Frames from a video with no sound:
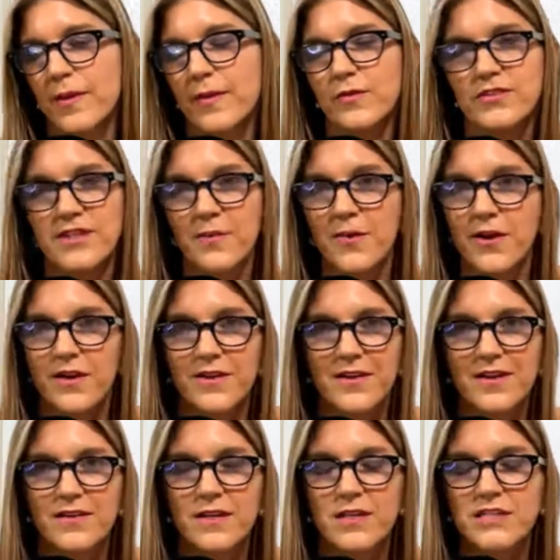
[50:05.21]
or somewhere
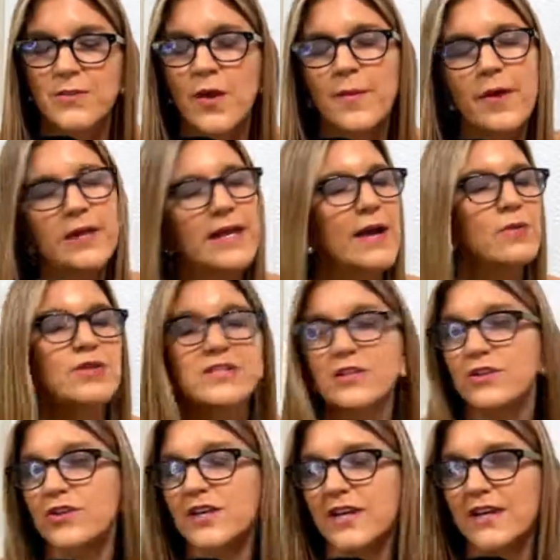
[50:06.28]
about it. I wasn't
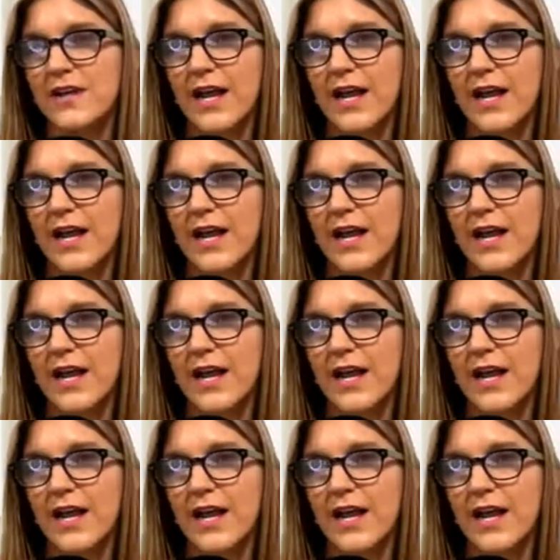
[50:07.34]
looking.